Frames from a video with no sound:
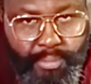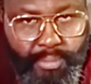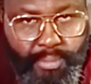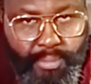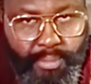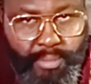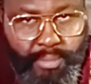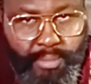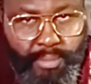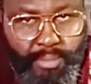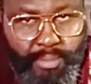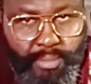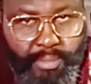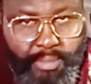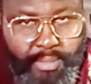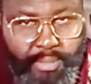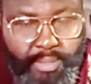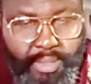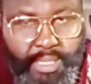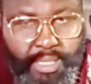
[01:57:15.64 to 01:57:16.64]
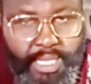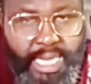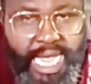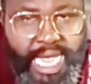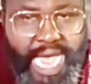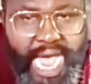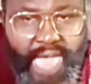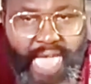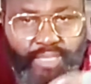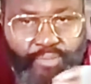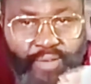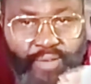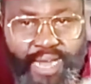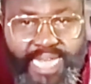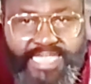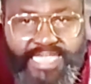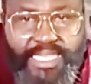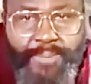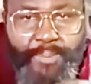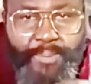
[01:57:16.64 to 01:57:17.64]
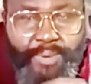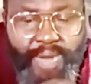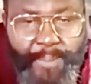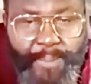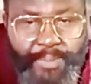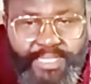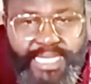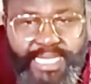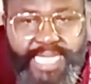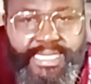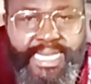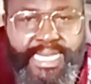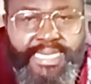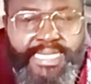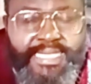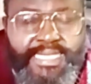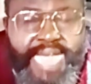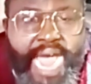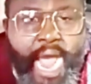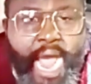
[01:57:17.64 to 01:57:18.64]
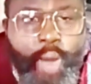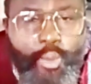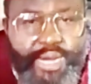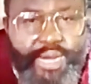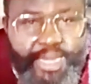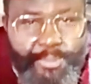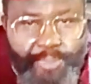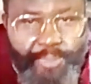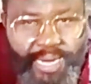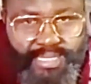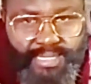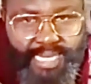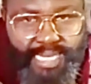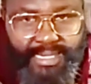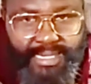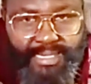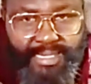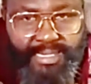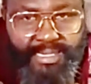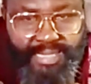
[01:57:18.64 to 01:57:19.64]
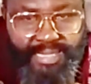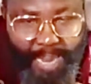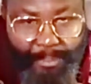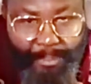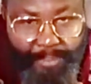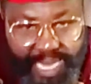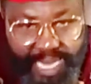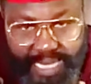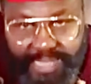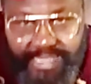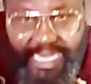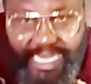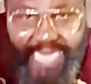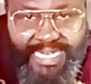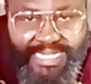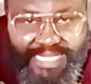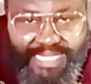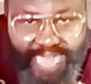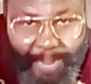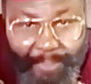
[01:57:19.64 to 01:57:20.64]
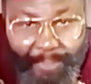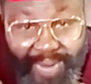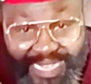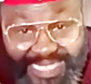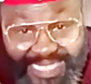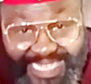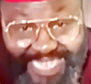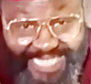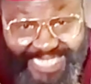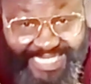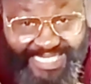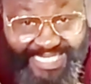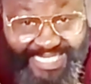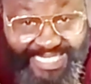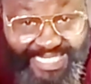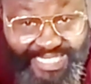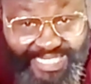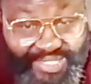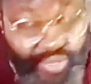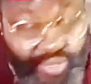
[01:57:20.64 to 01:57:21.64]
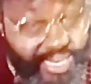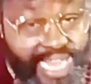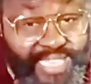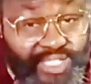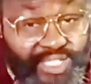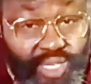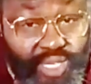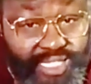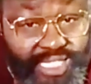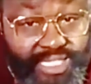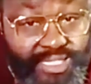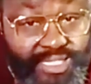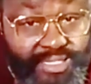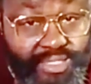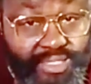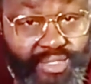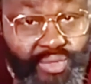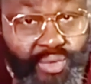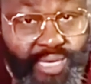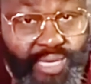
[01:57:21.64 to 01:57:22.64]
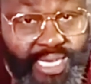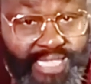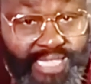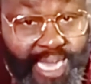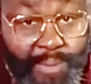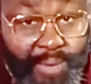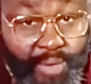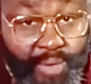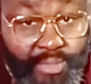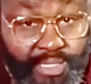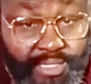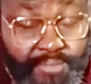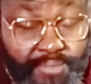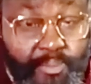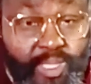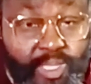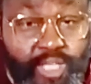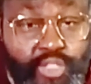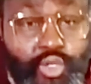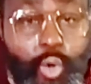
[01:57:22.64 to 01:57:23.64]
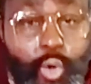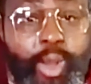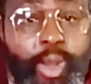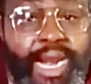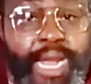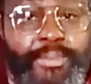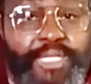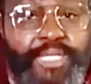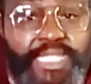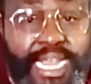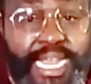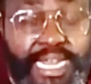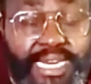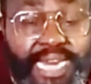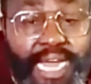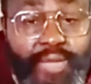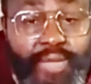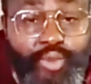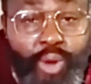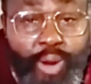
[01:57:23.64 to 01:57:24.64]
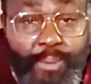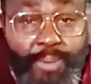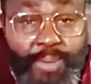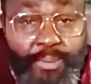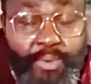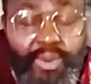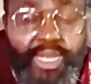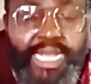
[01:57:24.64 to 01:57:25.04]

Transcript: As far as the representatives are with the president, that means that he's their president. So there is nothing you can say about it. So what I'm saying now to our people, if,